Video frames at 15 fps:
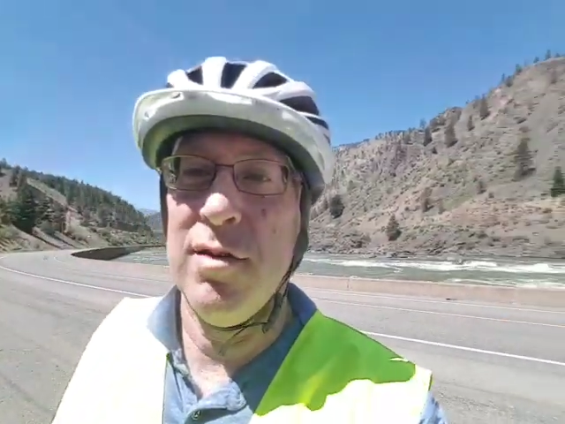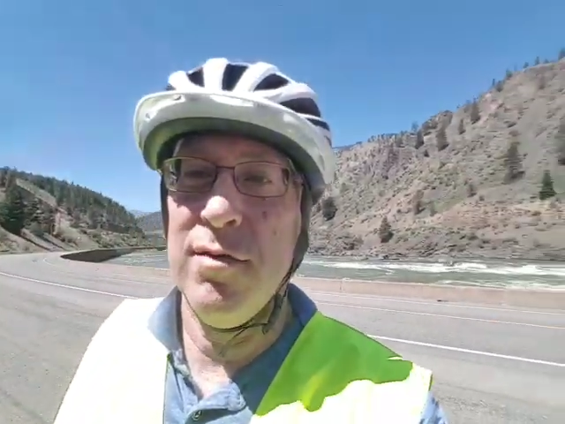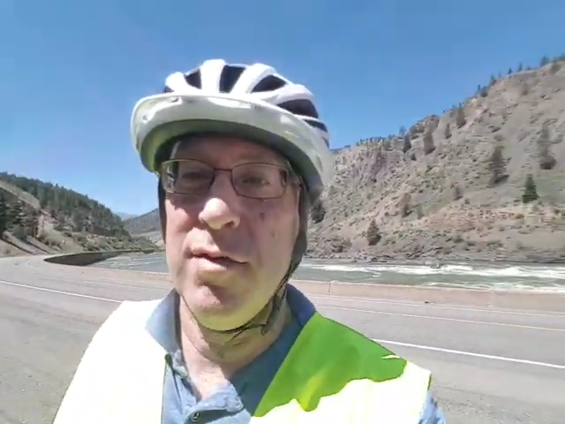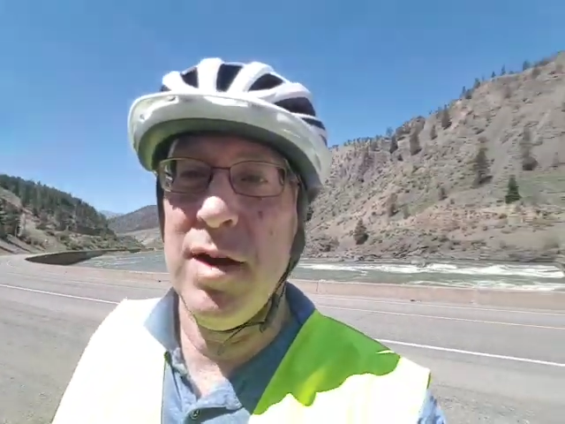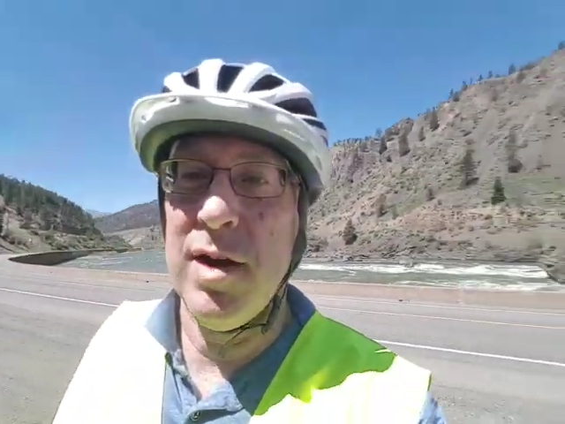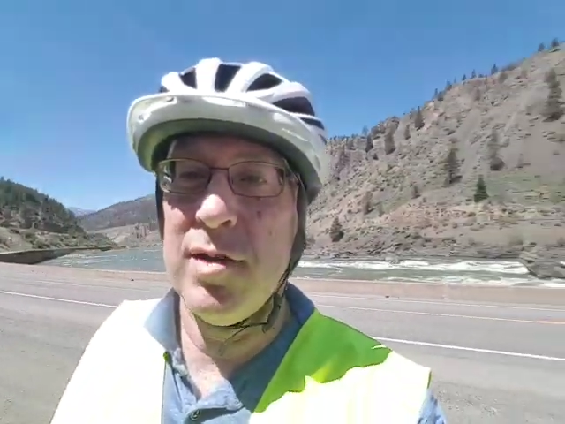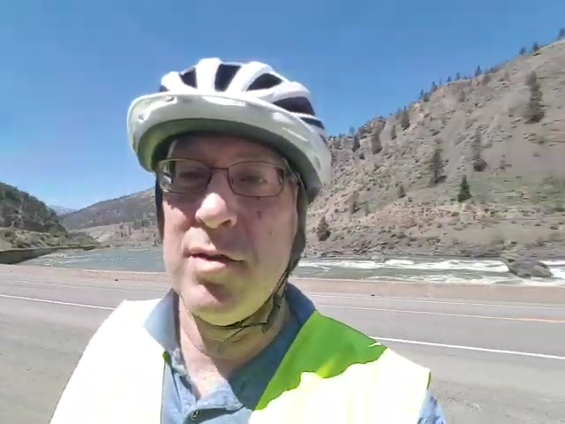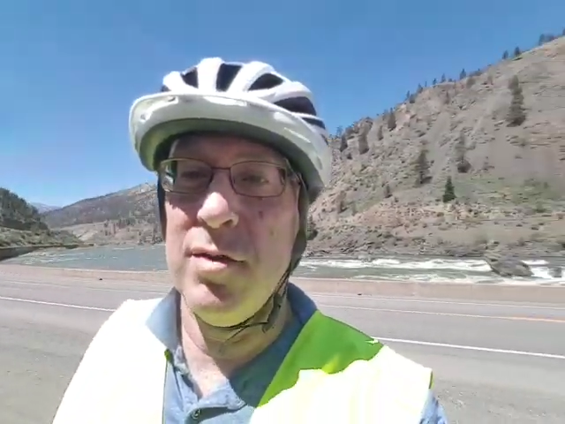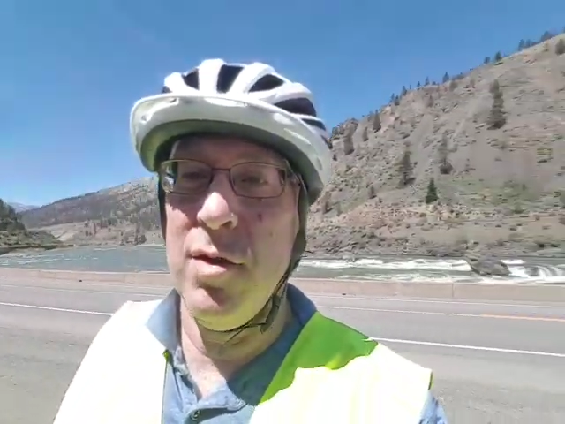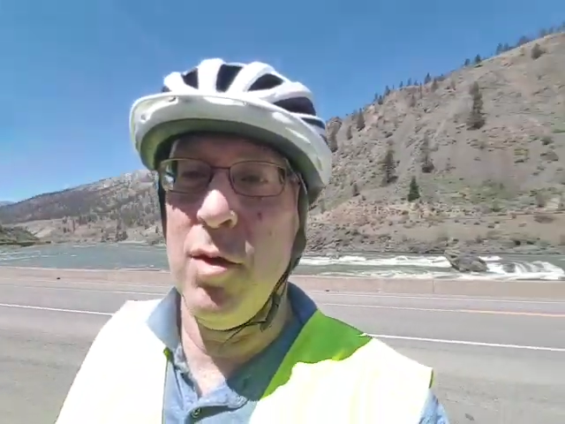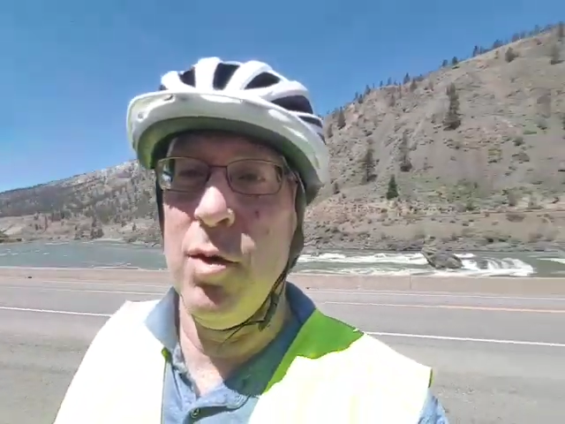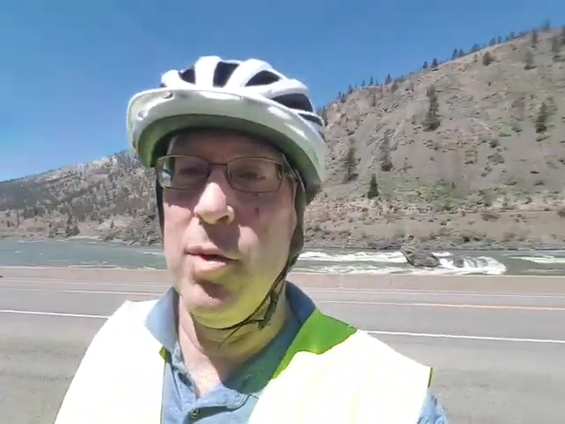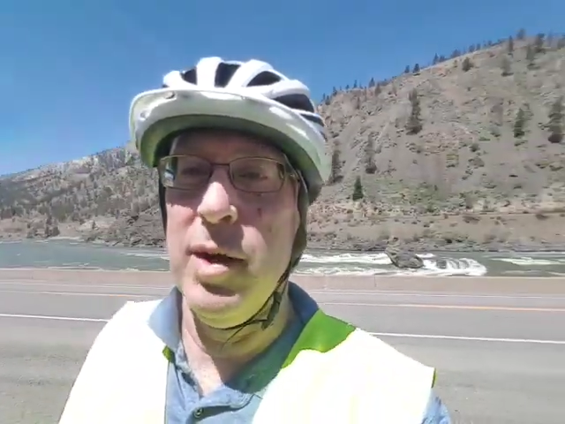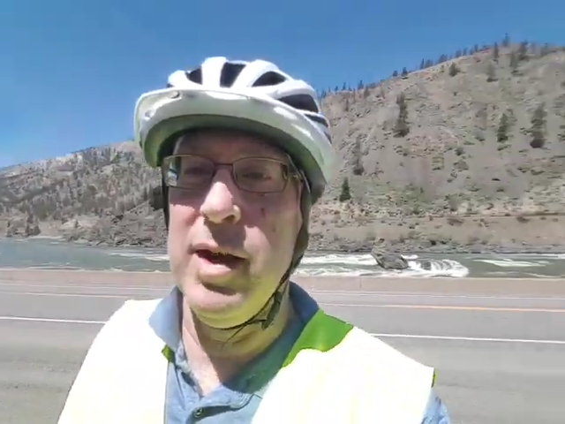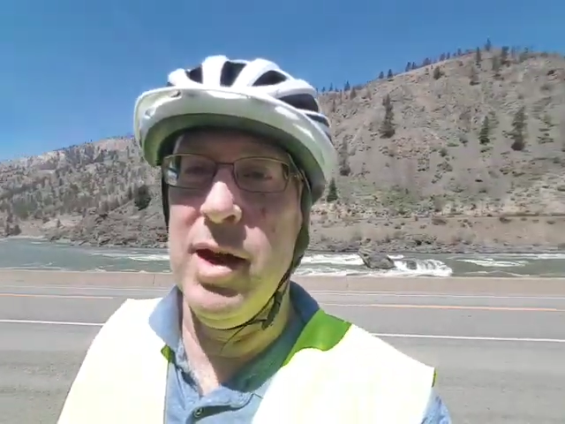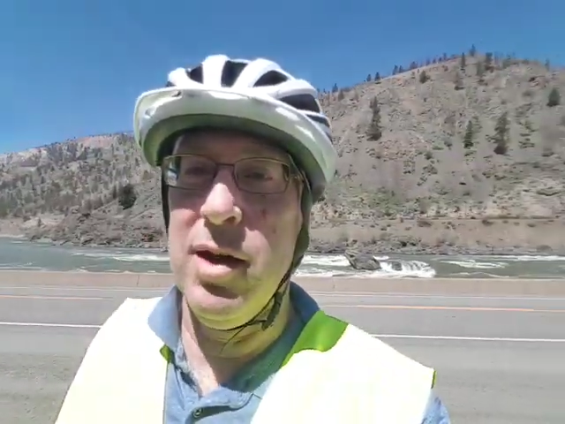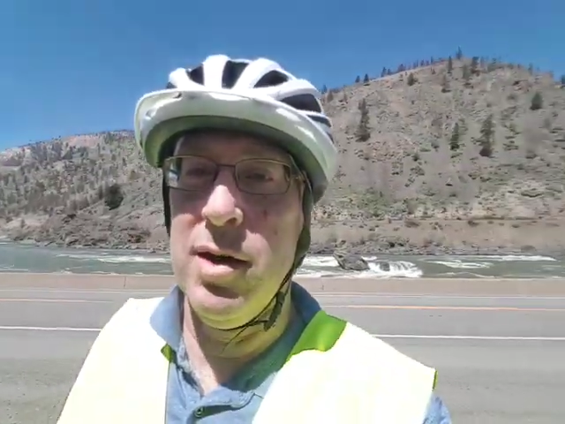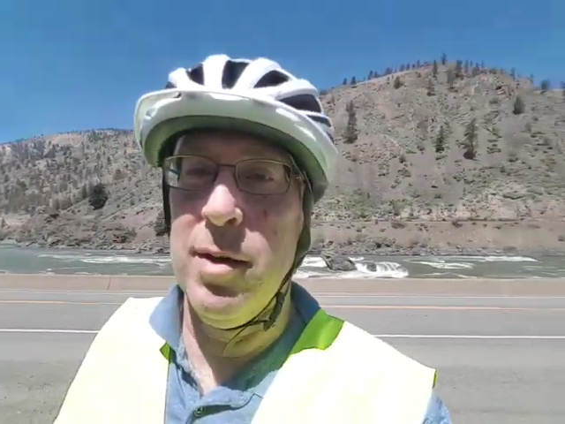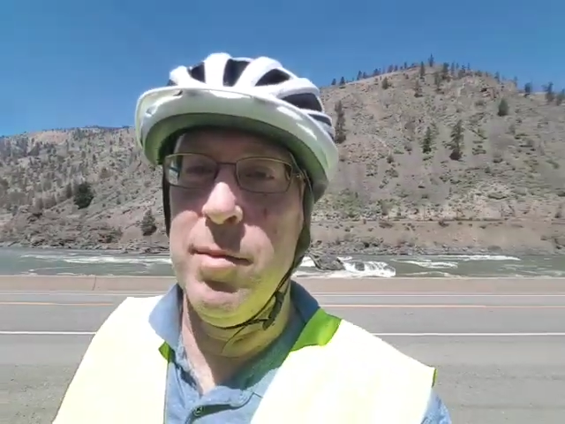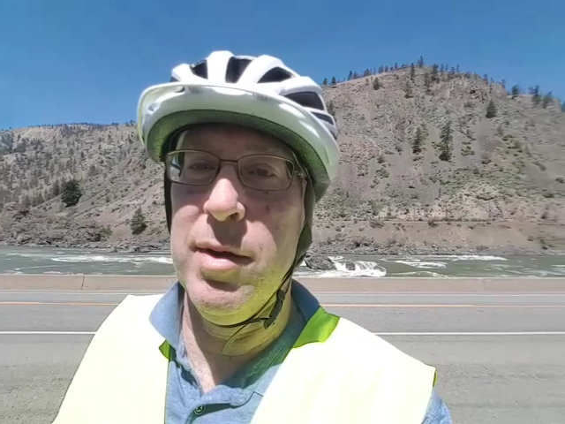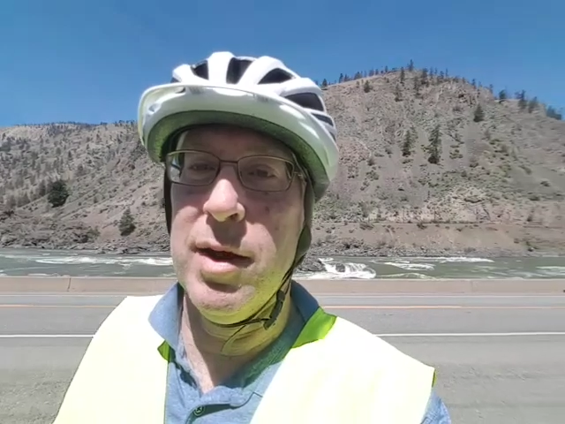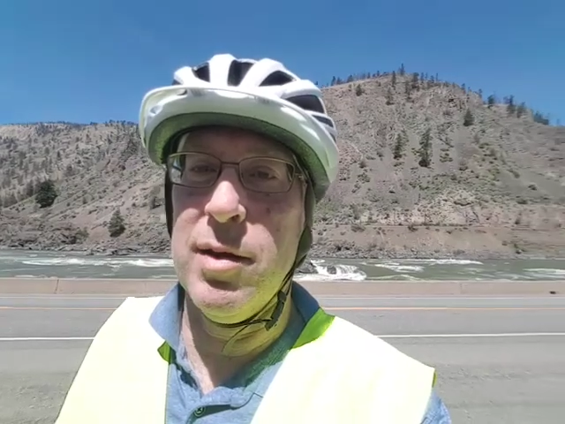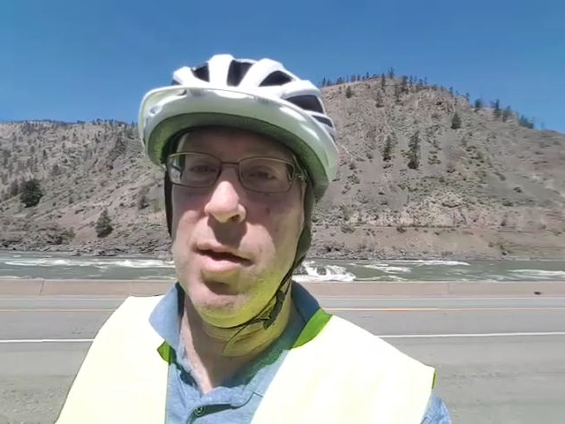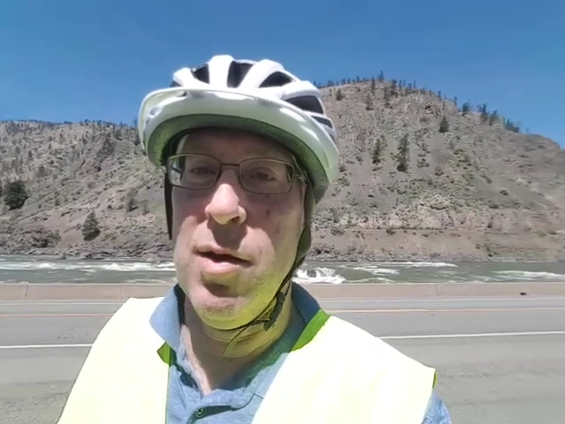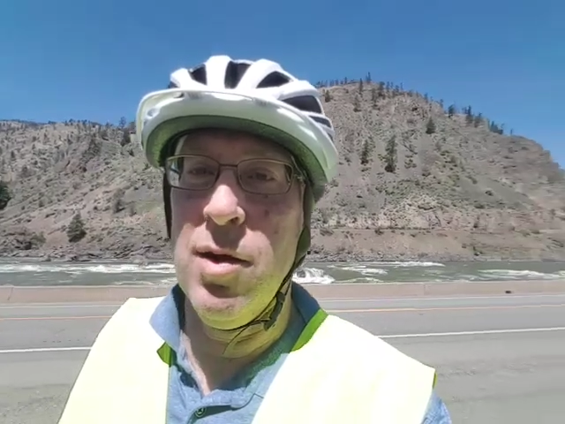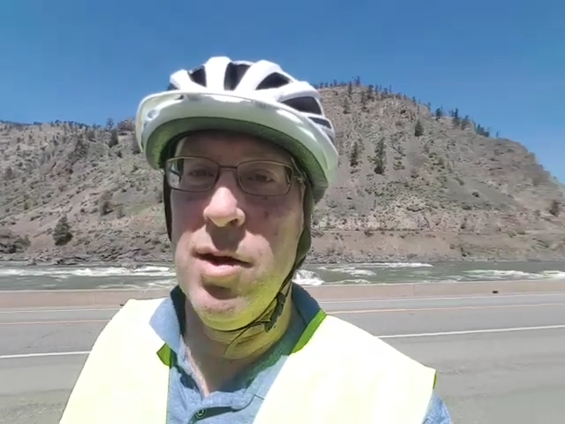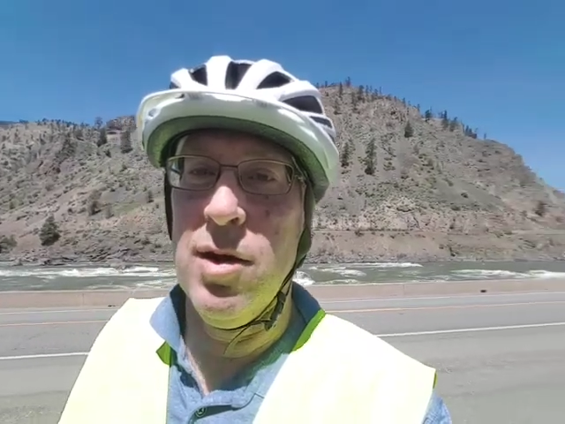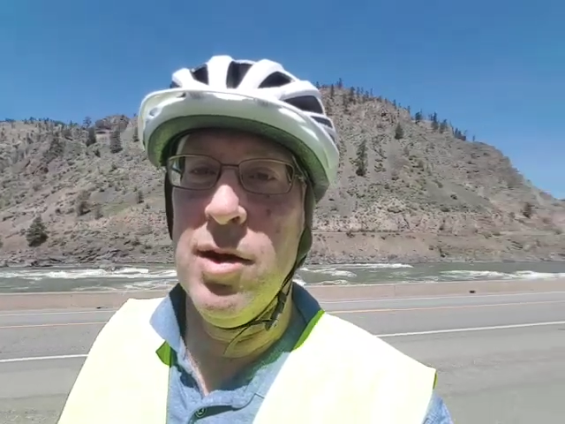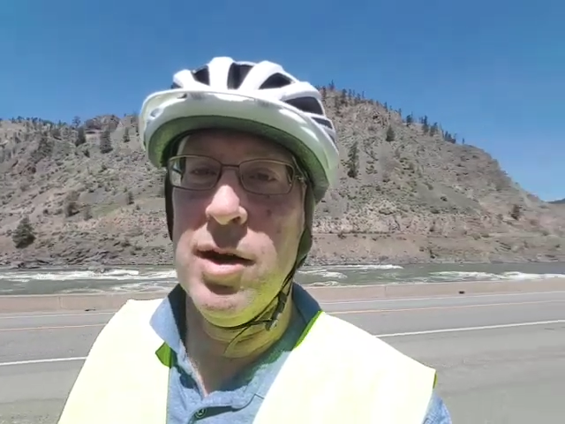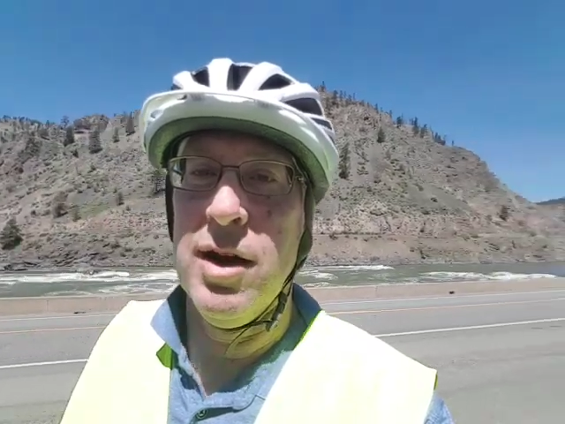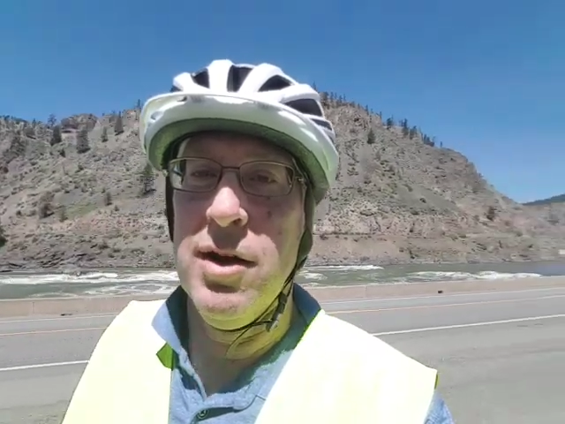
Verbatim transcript: and faster the whole way down a big long